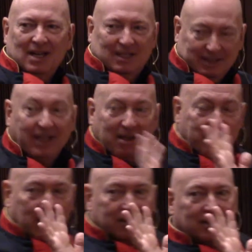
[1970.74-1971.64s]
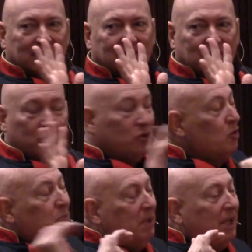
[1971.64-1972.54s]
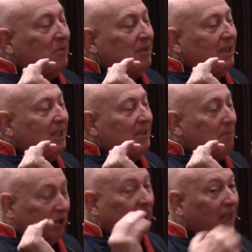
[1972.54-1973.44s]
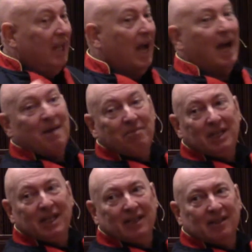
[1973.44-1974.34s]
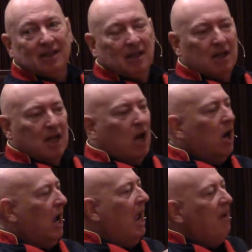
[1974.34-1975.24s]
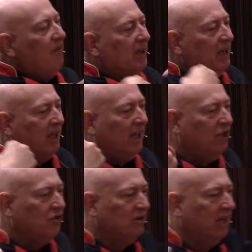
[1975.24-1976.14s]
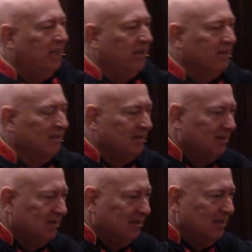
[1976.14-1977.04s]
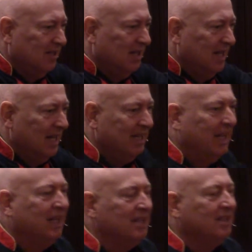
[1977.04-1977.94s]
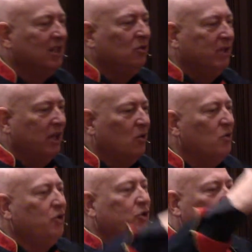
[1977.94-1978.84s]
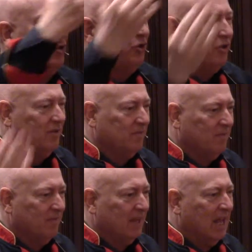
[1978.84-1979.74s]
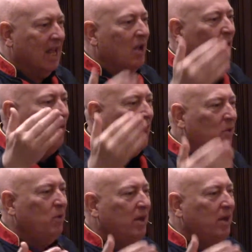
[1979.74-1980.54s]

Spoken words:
Think about stupid little things, but I mean it. Every religious leader, they can say to their own church, when we